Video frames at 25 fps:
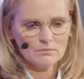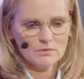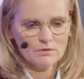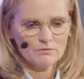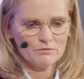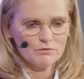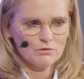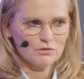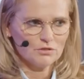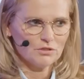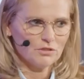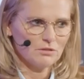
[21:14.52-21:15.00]

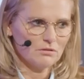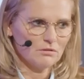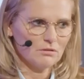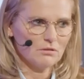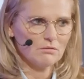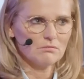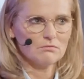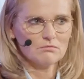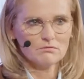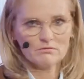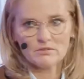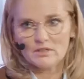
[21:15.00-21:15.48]
Of course, you
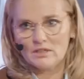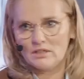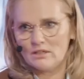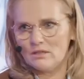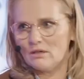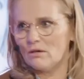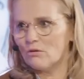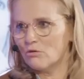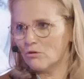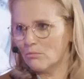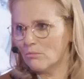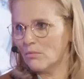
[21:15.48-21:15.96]
don't really
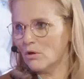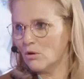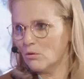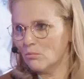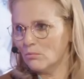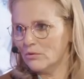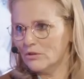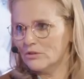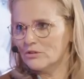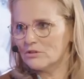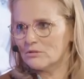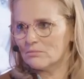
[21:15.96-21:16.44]
know the
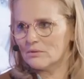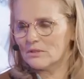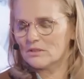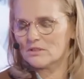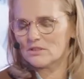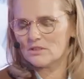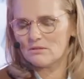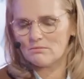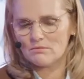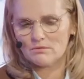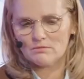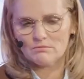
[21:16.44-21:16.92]
moment,
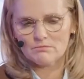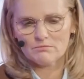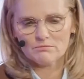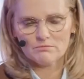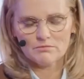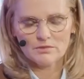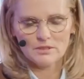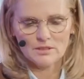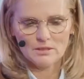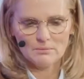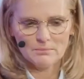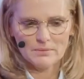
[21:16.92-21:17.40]
but she went
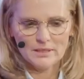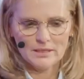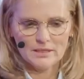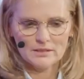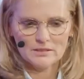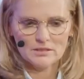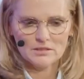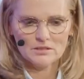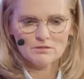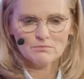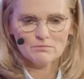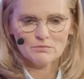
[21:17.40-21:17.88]
really
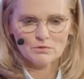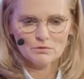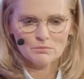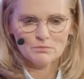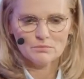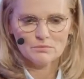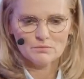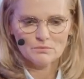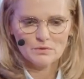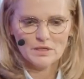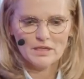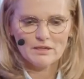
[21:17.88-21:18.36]
bad.
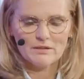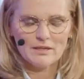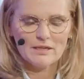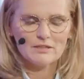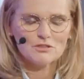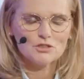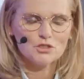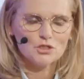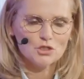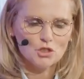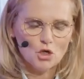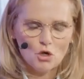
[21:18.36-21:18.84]
But we
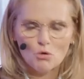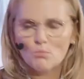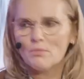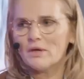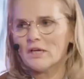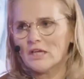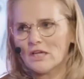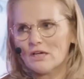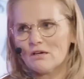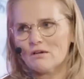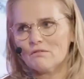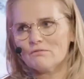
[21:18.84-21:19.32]
had so
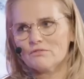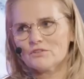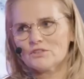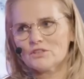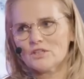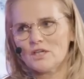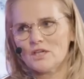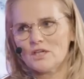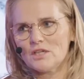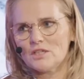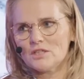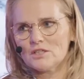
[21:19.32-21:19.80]
many
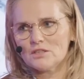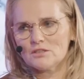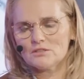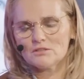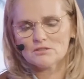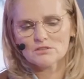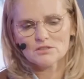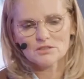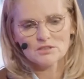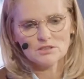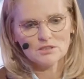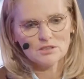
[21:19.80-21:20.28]

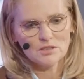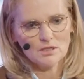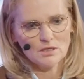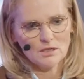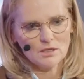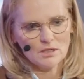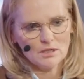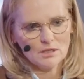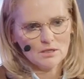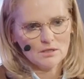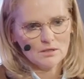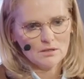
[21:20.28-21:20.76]
conversations
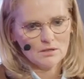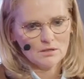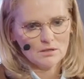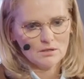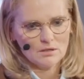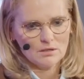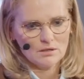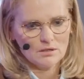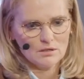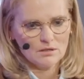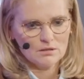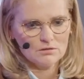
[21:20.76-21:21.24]

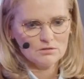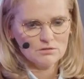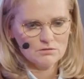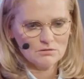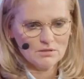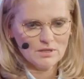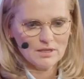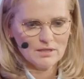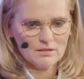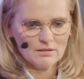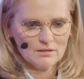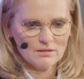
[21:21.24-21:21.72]

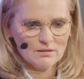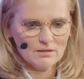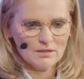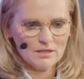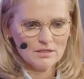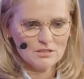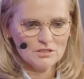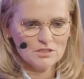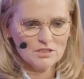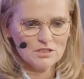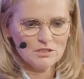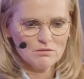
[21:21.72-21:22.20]
together,
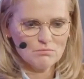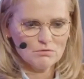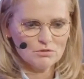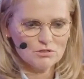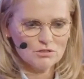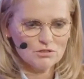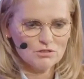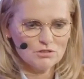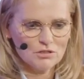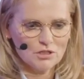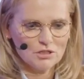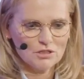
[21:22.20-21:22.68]
and she
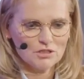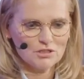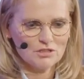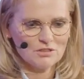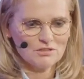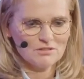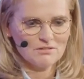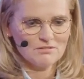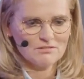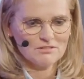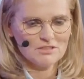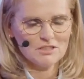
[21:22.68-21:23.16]
was
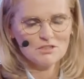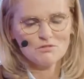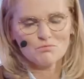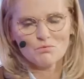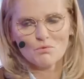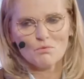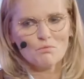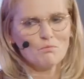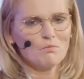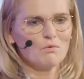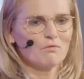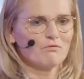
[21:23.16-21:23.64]
she's
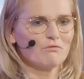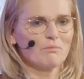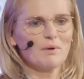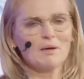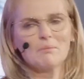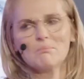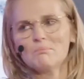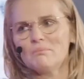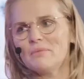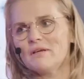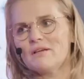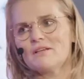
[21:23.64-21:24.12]
one of
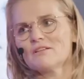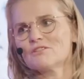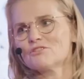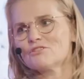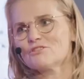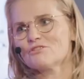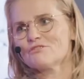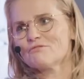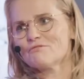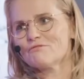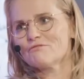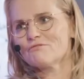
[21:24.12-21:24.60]
my
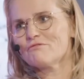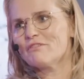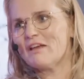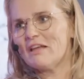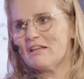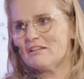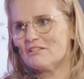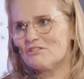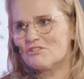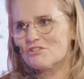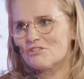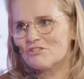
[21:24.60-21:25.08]
biggest
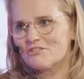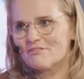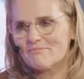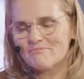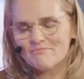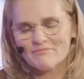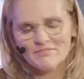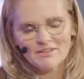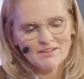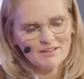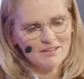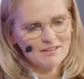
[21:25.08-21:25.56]

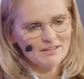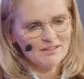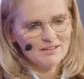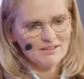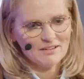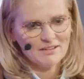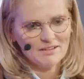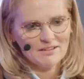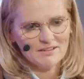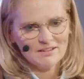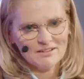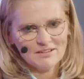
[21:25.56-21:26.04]
fans,
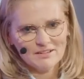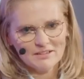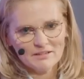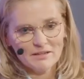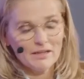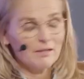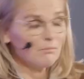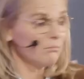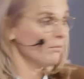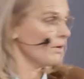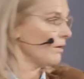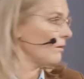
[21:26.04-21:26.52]

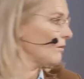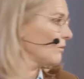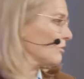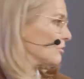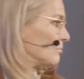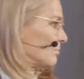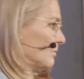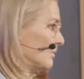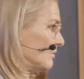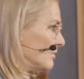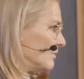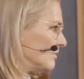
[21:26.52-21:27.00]
and my
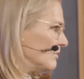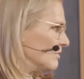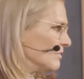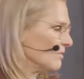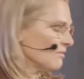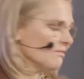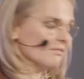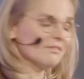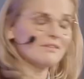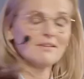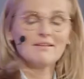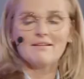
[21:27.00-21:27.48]
husband, he's
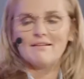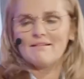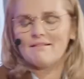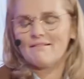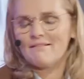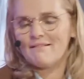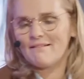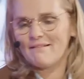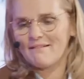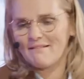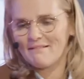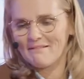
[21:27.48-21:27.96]
over
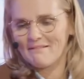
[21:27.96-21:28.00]
there.